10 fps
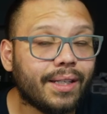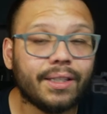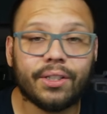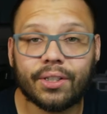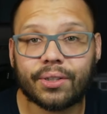than
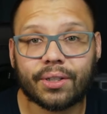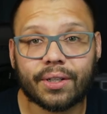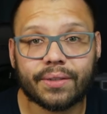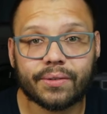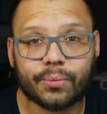the younger
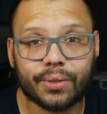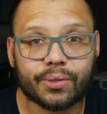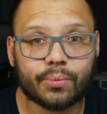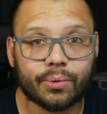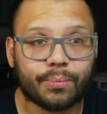audience,
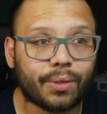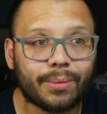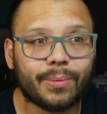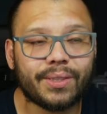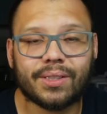which would
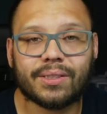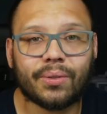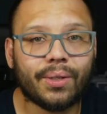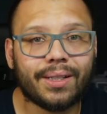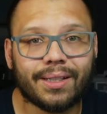probably just
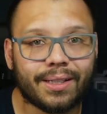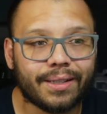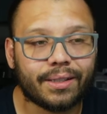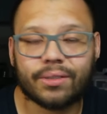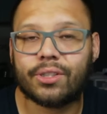go ahead and
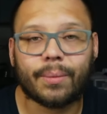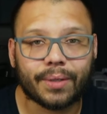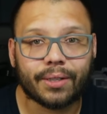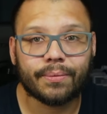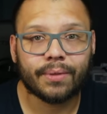click shop
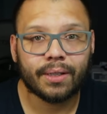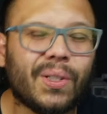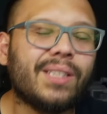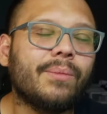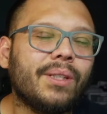now. So
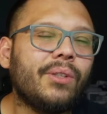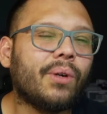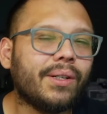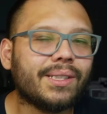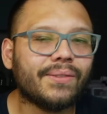that's something you
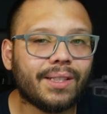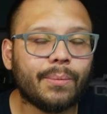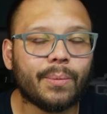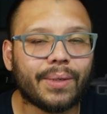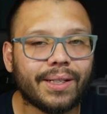always have to
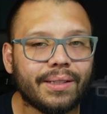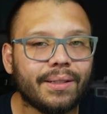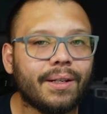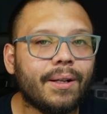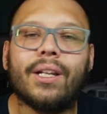keep in mind
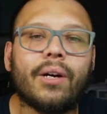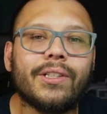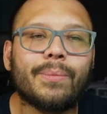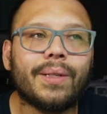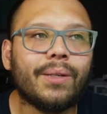and
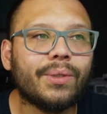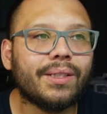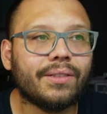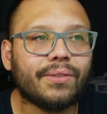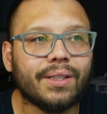always play with the
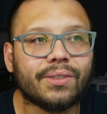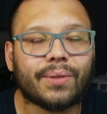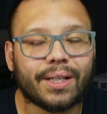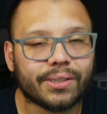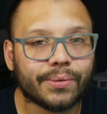different
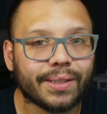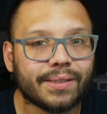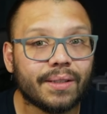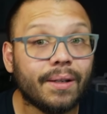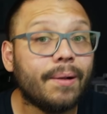interaction rates.